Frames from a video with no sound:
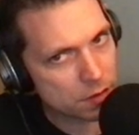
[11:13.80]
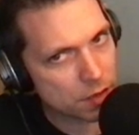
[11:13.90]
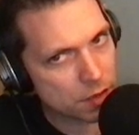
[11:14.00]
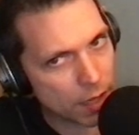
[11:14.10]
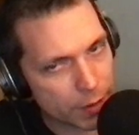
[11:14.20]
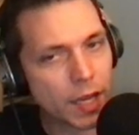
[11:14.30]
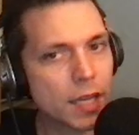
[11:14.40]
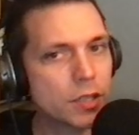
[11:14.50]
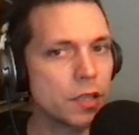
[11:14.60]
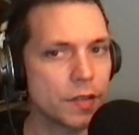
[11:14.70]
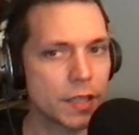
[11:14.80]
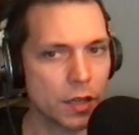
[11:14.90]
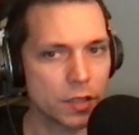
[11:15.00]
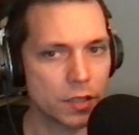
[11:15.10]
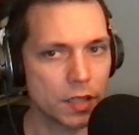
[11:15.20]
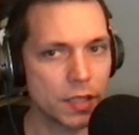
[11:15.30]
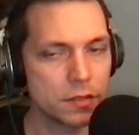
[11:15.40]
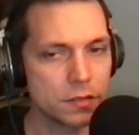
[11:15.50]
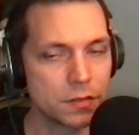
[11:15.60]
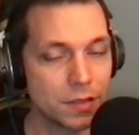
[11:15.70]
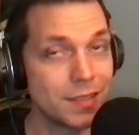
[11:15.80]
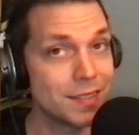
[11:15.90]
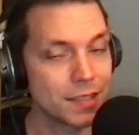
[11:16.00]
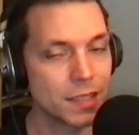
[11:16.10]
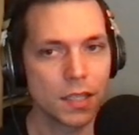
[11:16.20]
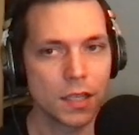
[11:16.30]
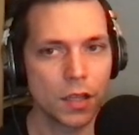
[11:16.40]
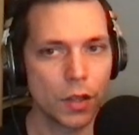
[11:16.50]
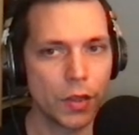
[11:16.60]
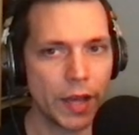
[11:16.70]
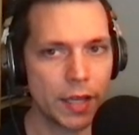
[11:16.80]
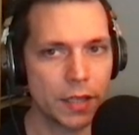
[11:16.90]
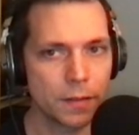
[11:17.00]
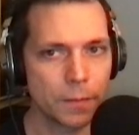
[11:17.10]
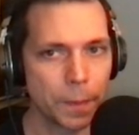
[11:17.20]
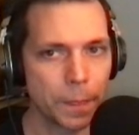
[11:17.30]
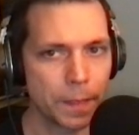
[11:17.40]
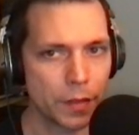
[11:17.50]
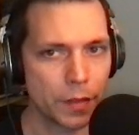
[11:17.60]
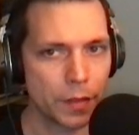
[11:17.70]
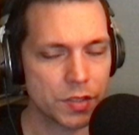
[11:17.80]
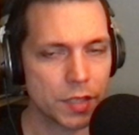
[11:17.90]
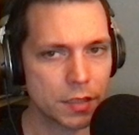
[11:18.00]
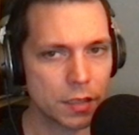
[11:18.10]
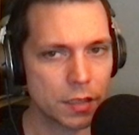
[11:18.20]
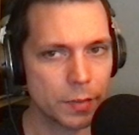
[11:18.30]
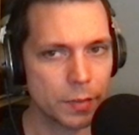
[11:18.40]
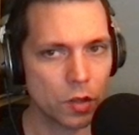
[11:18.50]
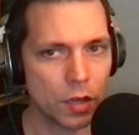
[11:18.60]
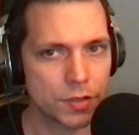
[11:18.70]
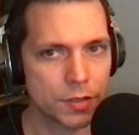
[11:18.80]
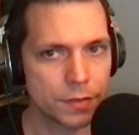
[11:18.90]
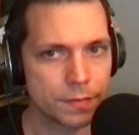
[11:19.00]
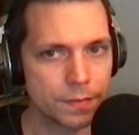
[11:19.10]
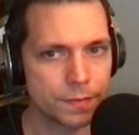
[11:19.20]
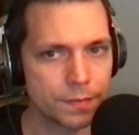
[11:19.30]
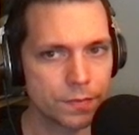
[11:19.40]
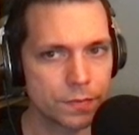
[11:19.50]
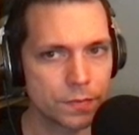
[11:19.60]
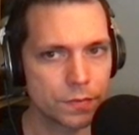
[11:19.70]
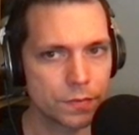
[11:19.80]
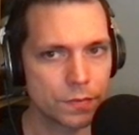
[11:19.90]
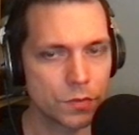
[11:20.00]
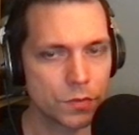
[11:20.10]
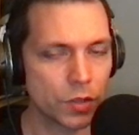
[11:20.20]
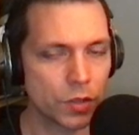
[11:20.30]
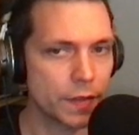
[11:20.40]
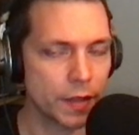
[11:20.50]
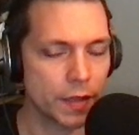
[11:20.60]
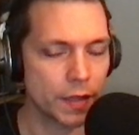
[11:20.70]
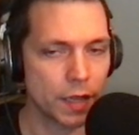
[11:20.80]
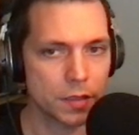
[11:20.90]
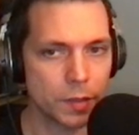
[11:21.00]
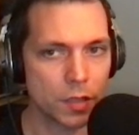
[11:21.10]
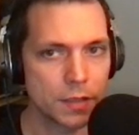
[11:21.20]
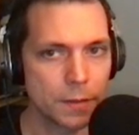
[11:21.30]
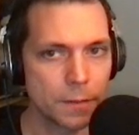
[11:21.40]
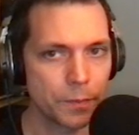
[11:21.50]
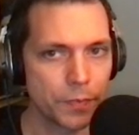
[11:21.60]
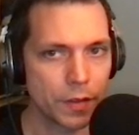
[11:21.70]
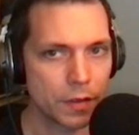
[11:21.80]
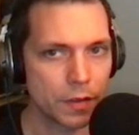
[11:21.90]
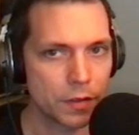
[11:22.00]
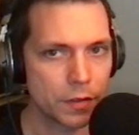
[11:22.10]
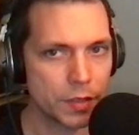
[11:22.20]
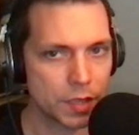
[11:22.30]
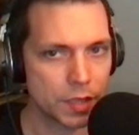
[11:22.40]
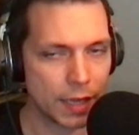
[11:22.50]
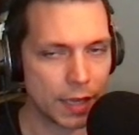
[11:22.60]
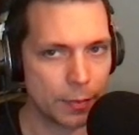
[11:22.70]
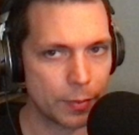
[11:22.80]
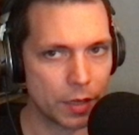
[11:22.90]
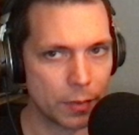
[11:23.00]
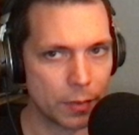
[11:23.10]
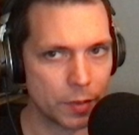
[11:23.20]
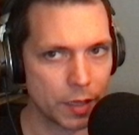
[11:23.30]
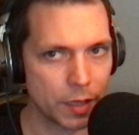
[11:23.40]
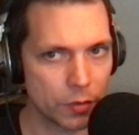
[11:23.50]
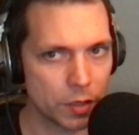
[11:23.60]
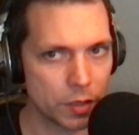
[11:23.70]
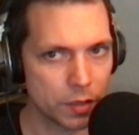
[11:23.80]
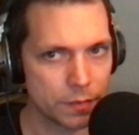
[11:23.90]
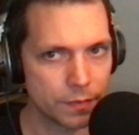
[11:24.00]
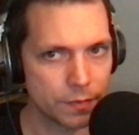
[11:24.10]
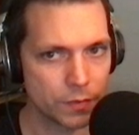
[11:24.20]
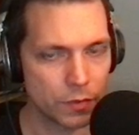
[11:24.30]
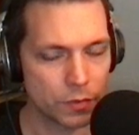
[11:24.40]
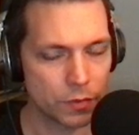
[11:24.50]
I think I could even calculate that this knight's going to be lost. Sorry, not that knight's going to be lost. This is going to happen, and I'm going to get a rook, right?